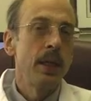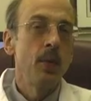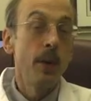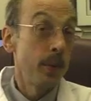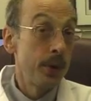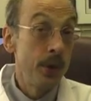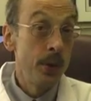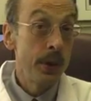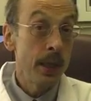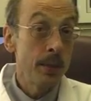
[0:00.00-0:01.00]
one would
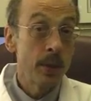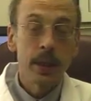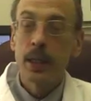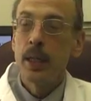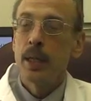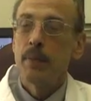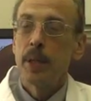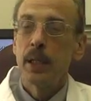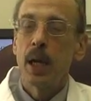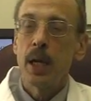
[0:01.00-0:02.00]
choose Emory
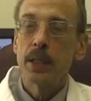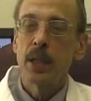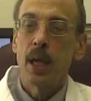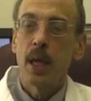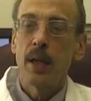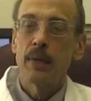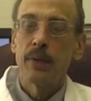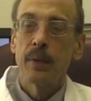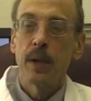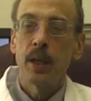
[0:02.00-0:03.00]
because of
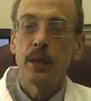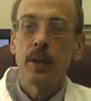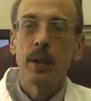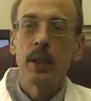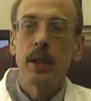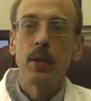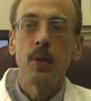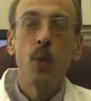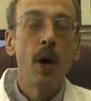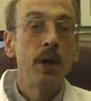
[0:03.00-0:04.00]
the
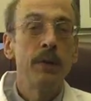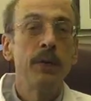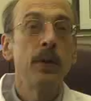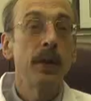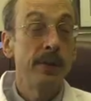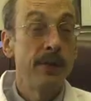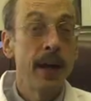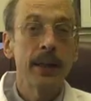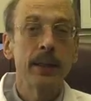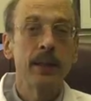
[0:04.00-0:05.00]
wonderful,
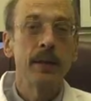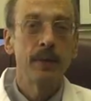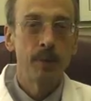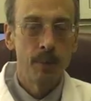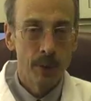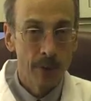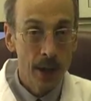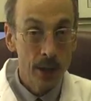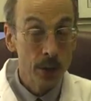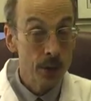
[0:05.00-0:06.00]
effective
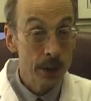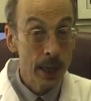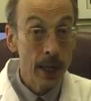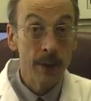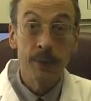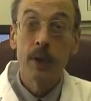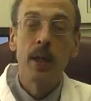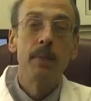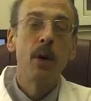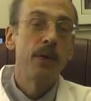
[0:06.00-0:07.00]
professional staff,
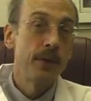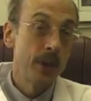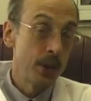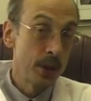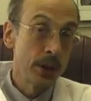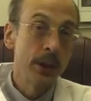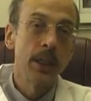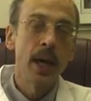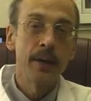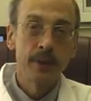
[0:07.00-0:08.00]
both physicians and
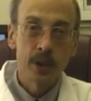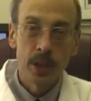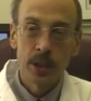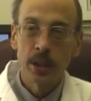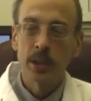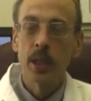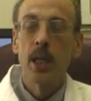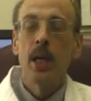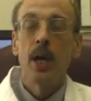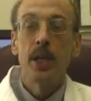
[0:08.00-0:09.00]
non-physicians,
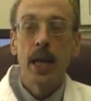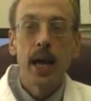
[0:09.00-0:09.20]
the